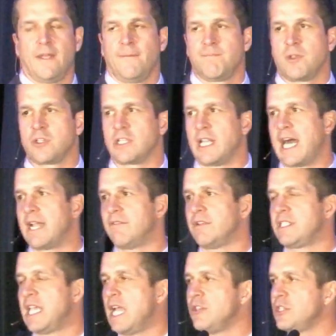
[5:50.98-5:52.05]
there's a lot of
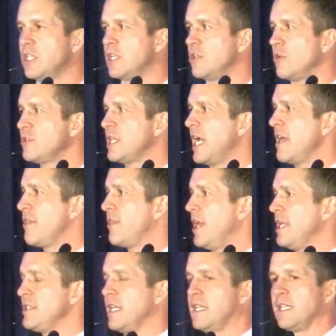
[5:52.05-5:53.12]
attention and those kind of
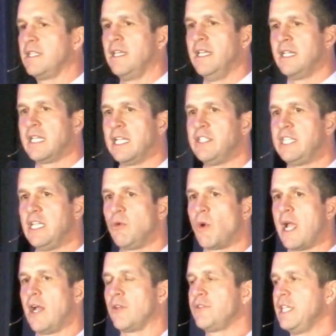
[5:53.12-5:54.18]
things that can
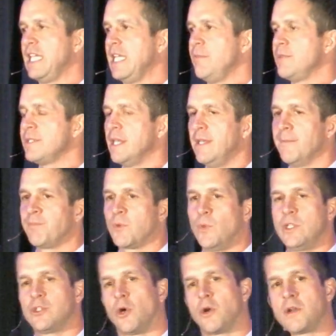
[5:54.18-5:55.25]
derail teams. We
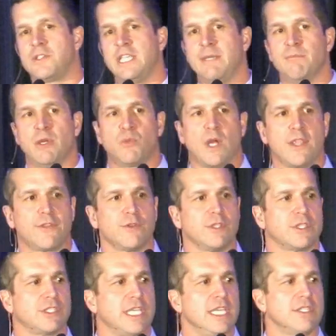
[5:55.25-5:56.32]
told our team midway through the
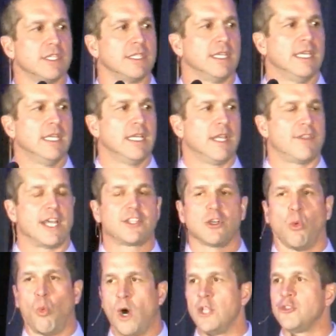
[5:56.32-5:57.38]
season that the
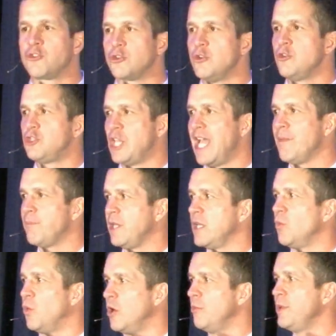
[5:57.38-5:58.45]
one true
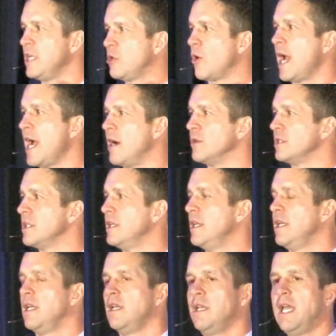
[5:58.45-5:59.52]
champion will be crowned.
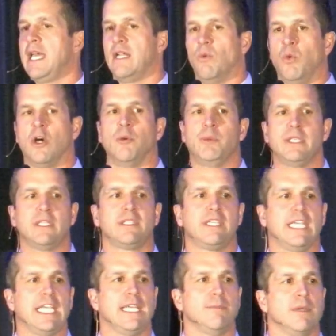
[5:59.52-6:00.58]
And it will be the
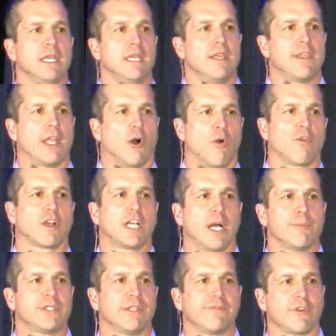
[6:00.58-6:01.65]
team that
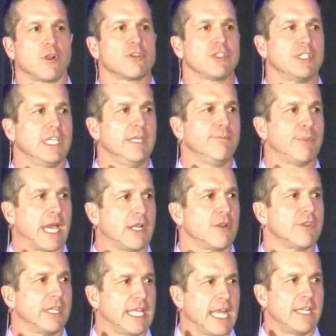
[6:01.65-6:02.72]
overcomes adversity better
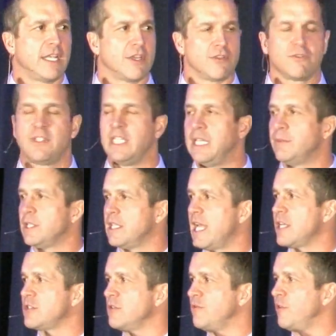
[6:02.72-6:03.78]
than any other team in the
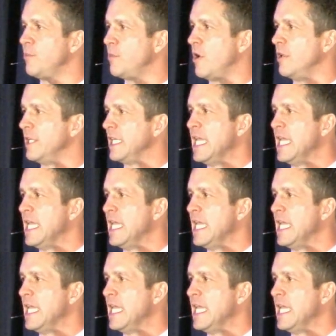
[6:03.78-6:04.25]
National Football League.